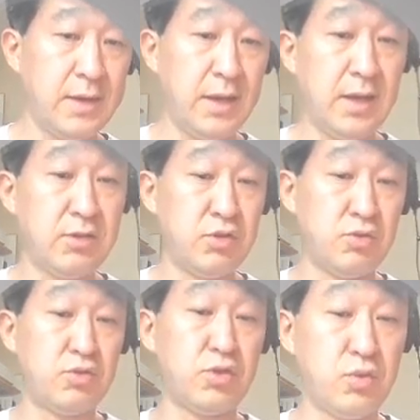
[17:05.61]
And
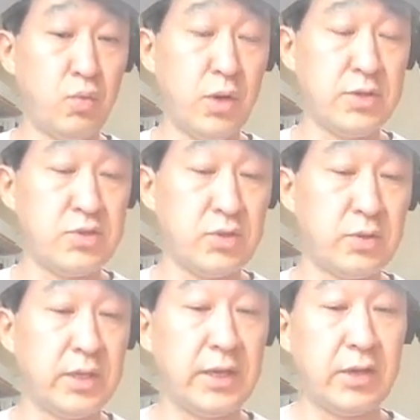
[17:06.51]
you do want to
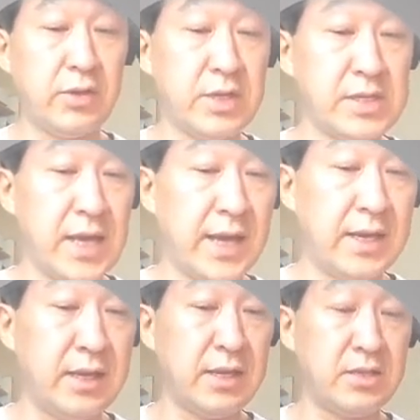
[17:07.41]
click on this
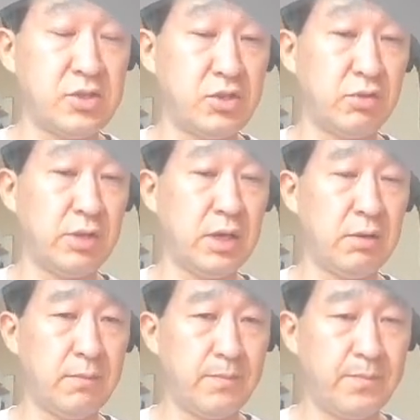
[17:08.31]
edit in studio.